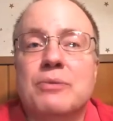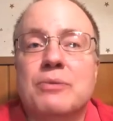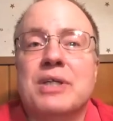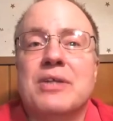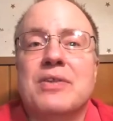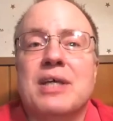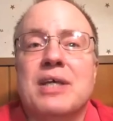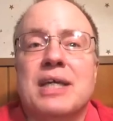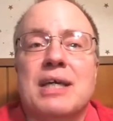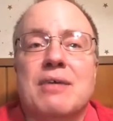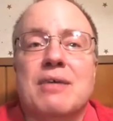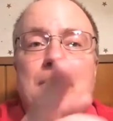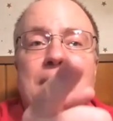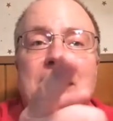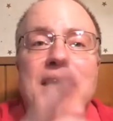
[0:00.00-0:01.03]
I want to thank
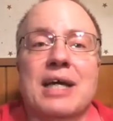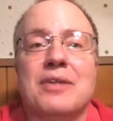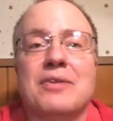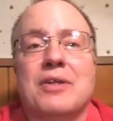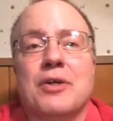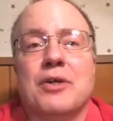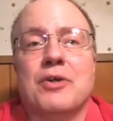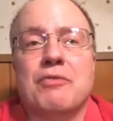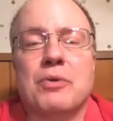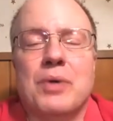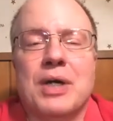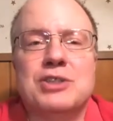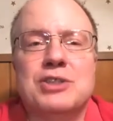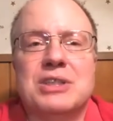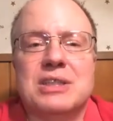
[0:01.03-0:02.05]
everybody out there for
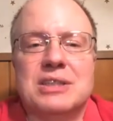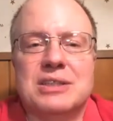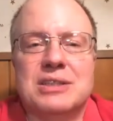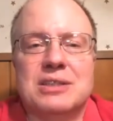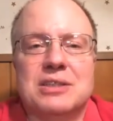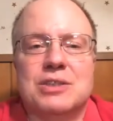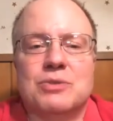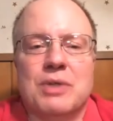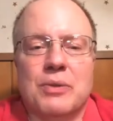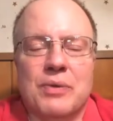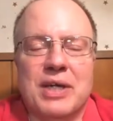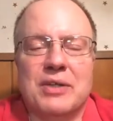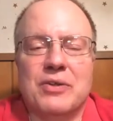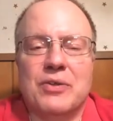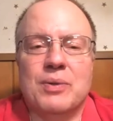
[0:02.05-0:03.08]
watching us. This is what
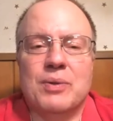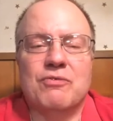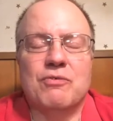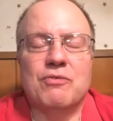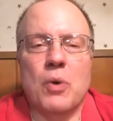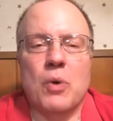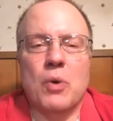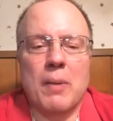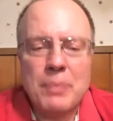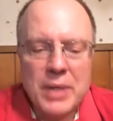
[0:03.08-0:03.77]
we do them for.